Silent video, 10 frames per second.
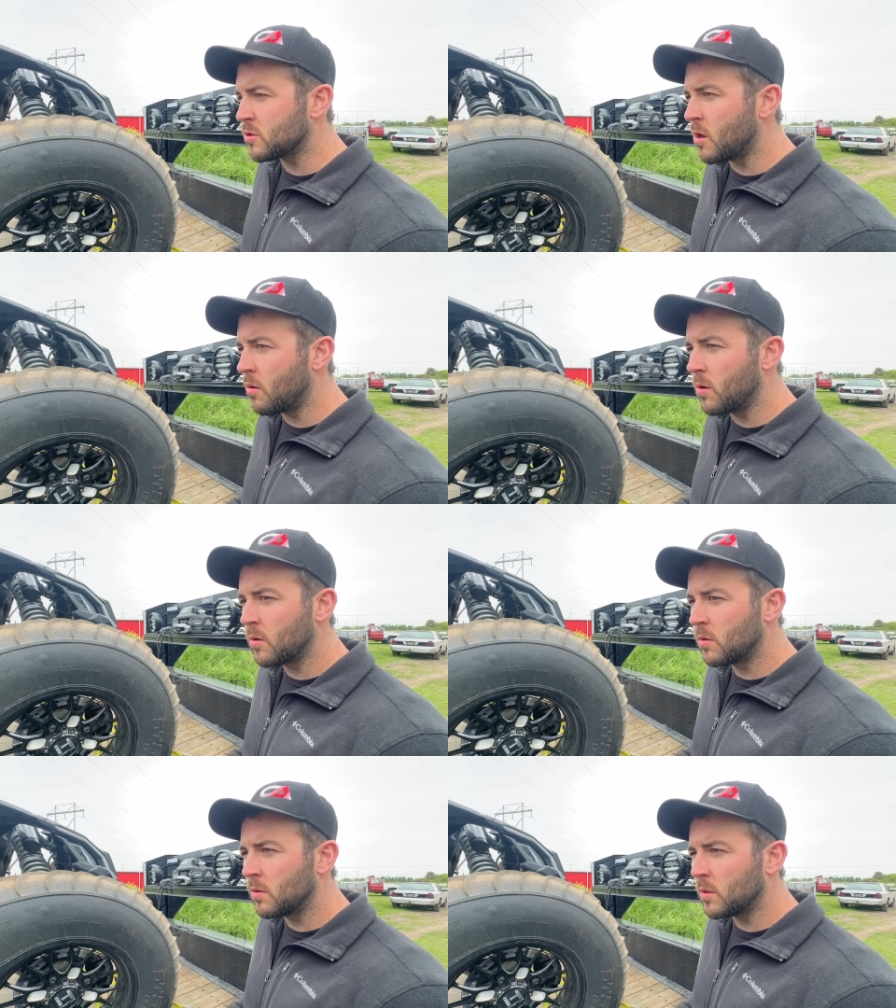
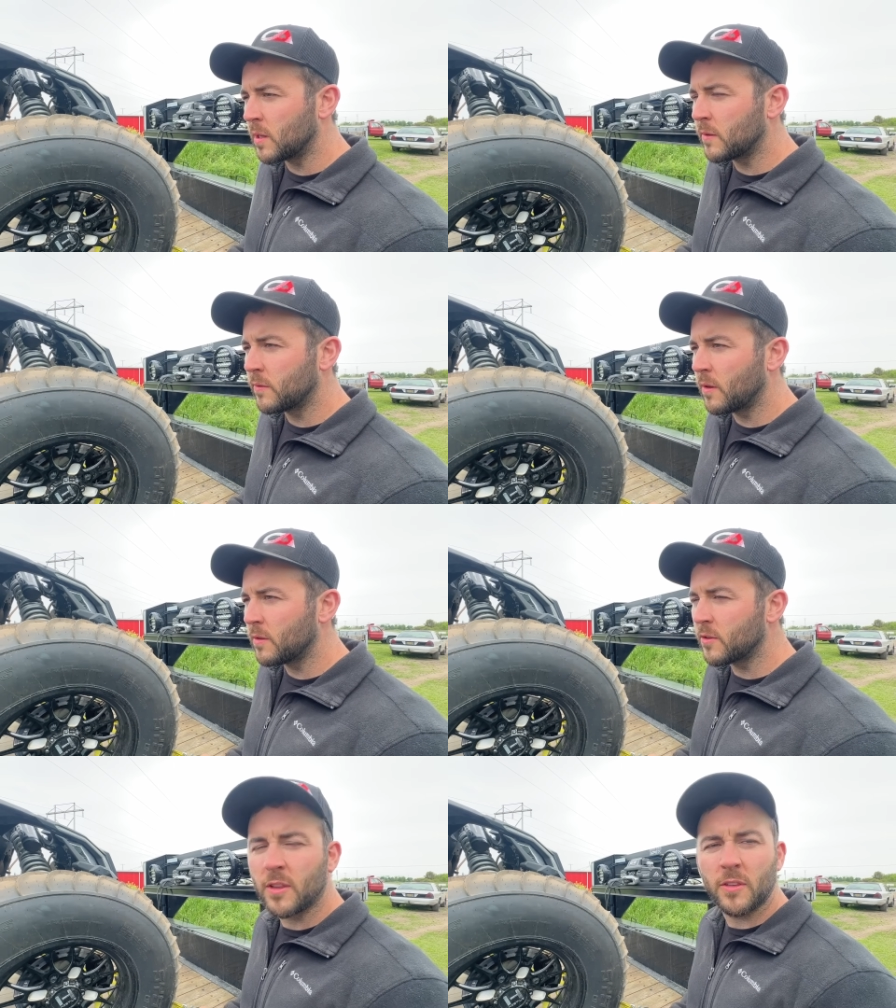So
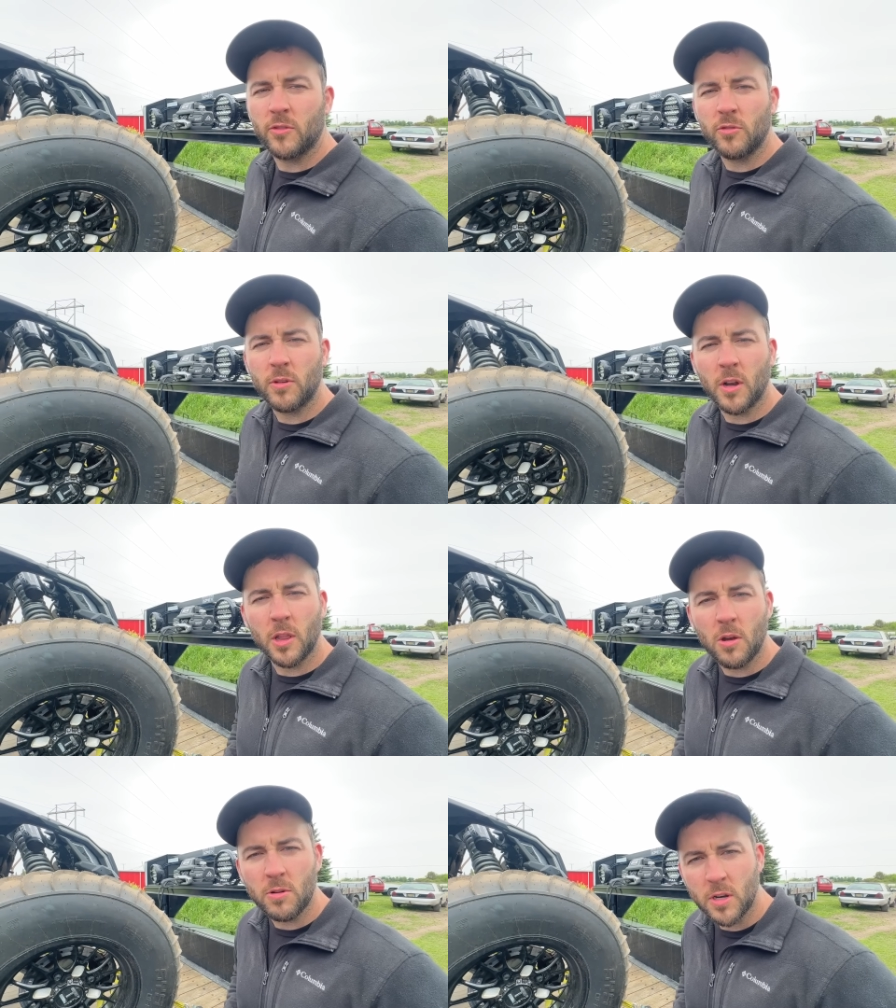let's get this unit
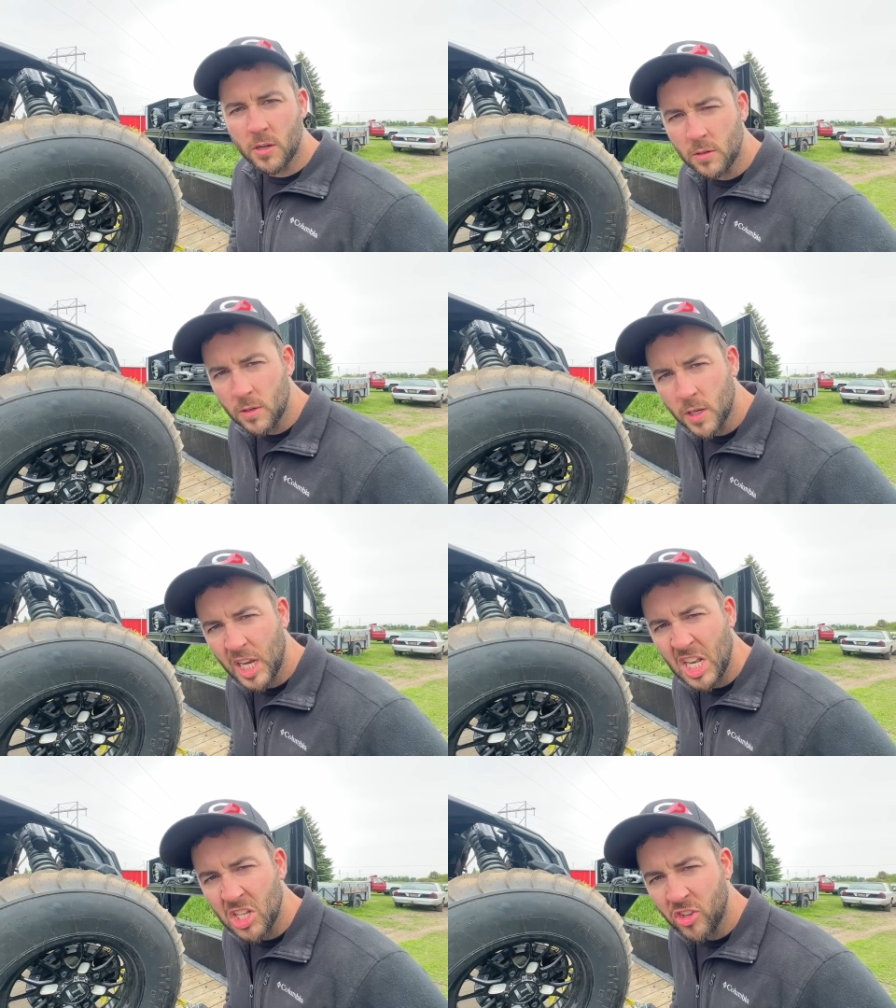unloaded and
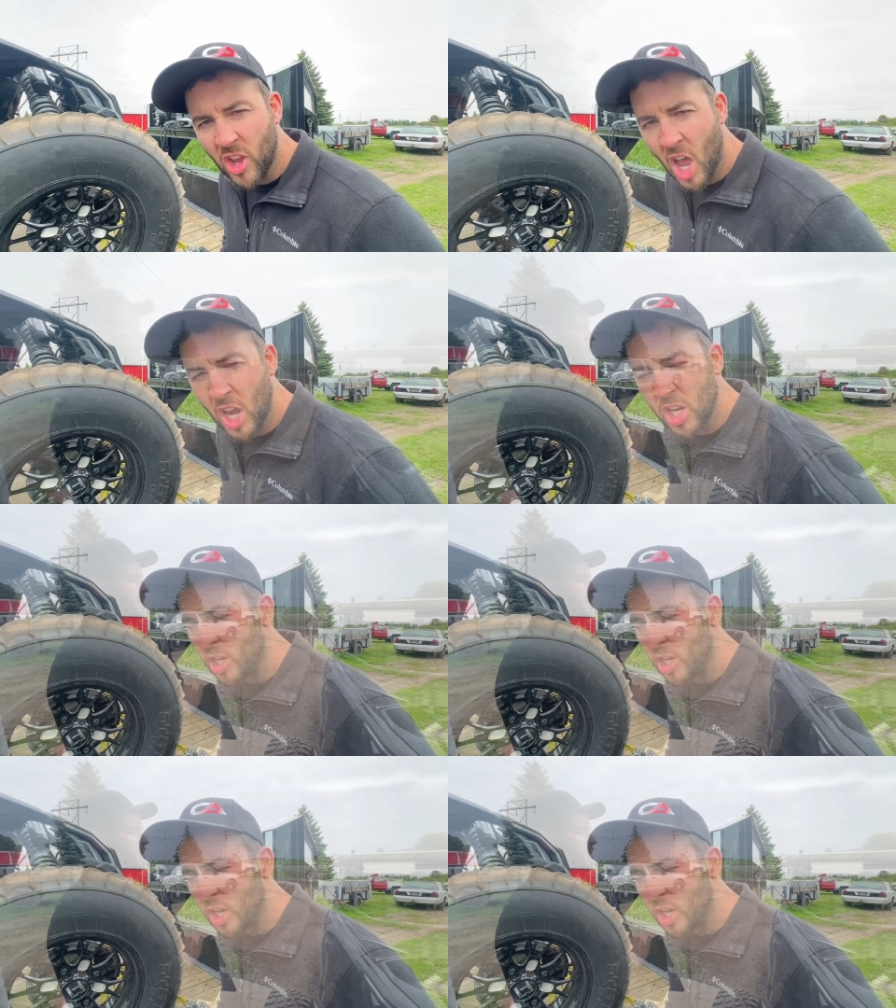get inside.